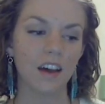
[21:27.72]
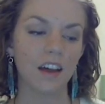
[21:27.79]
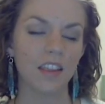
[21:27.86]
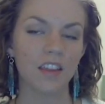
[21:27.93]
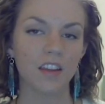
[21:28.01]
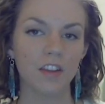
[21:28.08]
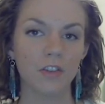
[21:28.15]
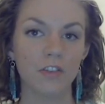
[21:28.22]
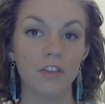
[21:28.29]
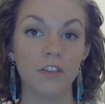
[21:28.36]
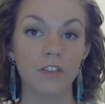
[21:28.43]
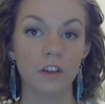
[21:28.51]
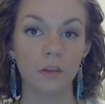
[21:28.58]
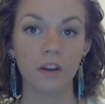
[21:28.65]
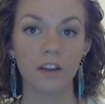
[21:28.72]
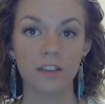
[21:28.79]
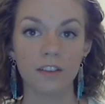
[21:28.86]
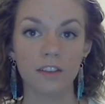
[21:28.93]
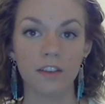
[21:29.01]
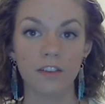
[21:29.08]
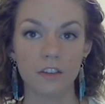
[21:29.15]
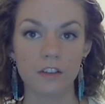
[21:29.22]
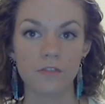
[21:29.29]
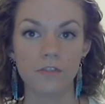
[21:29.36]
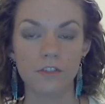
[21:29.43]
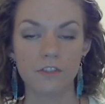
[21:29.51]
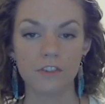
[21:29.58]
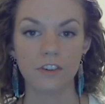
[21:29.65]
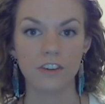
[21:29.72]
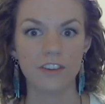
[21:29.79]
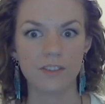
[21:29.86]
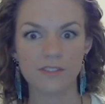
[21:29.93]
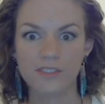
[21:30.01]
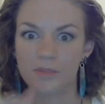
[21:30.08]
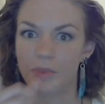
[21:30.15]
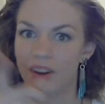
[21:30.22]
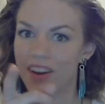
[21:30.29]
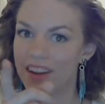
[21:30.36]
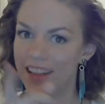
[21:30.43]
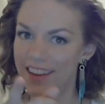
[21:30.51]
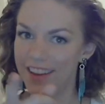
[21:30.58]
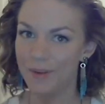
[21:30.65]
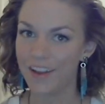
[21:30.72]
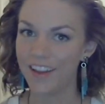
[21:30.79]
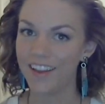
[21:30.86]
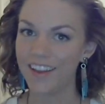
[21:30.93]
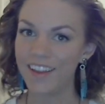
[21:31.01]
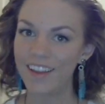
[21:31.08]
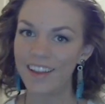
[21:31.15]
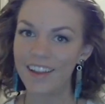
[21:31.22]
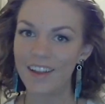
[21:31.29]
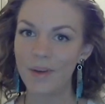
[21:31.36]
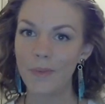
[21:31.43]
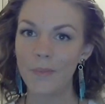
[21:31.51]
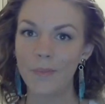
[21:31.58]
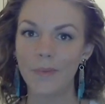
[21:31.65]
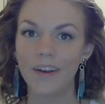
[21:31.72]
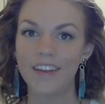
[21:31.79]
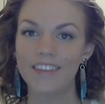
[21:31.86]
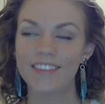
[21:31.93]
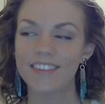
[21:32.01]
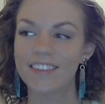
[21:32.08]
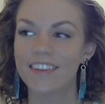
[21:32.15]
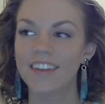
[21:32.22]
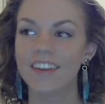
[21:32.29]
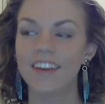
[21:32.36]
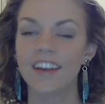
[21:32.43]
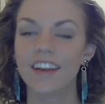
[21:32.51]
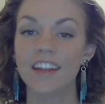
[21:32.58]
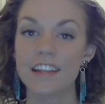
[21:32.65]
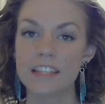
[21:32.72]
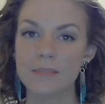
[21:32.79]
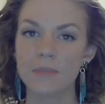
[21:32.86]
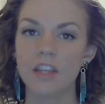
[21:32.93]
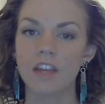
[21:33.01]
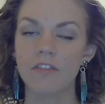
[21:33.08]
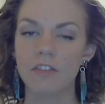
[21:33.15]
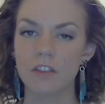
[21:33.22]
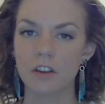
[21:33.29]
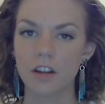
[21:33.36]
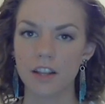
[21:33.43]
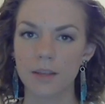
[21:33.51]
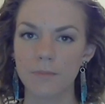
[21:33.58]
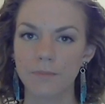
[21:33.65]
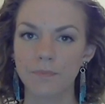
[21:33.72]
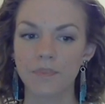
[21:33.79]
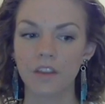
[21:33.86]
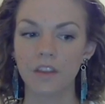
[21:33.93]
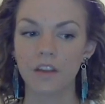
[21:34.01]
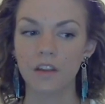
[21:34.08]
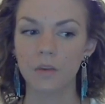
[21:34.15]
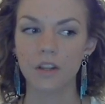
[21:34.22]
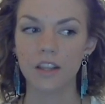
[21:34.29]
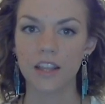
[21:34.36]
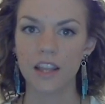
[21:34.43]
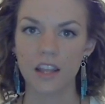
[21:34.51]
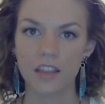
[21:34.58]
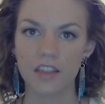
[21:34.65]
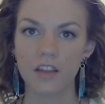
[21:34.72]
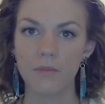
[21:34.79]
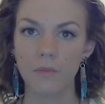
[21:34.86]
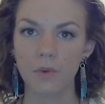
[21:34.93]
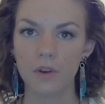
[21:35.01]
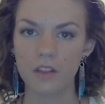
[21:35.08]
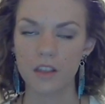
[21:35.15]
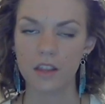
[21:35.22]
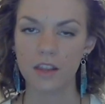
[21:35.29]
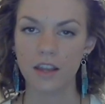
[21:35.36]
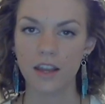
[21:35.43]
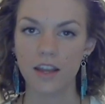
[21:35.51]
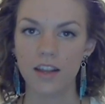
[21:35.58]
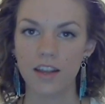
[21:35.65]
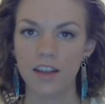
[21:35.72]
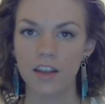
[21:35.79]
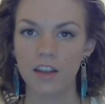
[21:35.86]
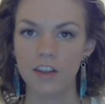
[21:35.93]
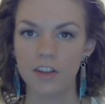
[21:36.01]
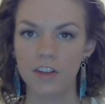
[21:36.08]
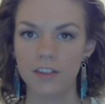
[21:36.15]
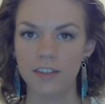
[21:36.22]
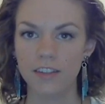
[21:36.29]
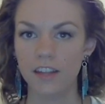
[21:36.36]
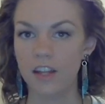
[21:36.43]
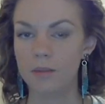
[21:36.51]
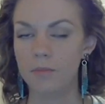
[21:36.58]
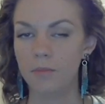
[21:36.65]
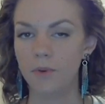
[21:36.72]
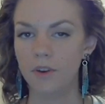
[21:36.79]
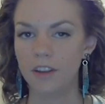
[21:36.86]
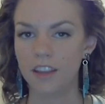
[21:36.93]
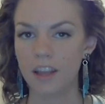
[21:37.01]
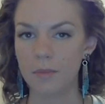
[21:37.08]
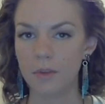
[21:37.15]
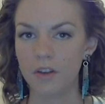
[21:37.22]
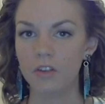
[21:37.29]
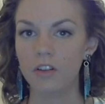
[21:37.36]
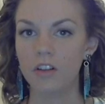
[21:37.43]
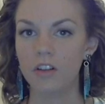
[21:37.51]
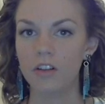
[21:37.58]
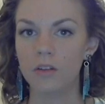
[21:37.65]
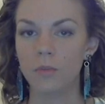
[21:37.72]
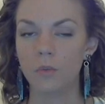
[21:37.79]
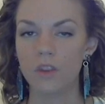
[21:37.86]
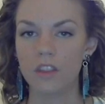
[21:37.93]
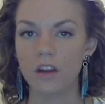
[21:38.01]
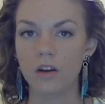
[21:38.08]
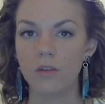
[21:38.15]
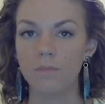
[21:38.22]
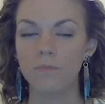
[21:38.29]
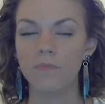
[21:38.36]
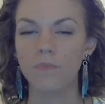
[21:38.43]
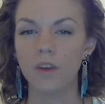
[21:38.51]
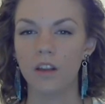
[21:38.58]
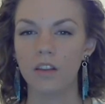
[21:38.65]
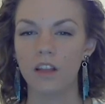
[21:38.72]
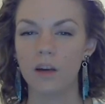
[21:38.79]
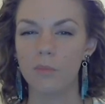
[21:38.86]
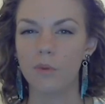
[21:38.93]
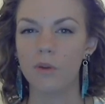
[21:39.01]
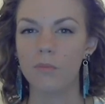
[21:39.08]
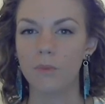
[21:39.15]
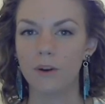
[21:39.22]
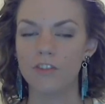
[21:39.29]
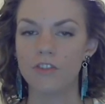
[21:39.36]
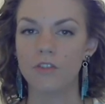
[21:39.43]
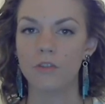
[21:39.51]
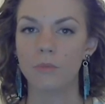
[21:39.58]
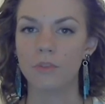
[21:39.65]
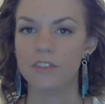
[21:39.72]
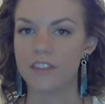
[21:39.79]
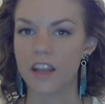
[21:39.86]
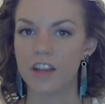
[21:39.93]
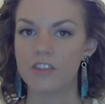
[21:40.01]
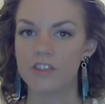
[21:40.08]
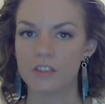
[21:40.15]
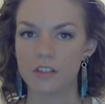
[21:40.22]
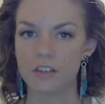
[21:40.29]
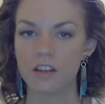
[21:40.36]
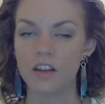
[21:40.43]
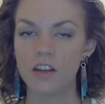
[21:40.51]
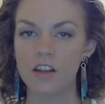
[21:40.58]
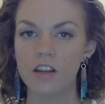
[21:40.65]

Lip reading: I think you should start wearing sunscreen for sure, and you should wear it anyway. But an SPF 30, really anything more than that, you're just getting more chemical without a lot more marginal protection.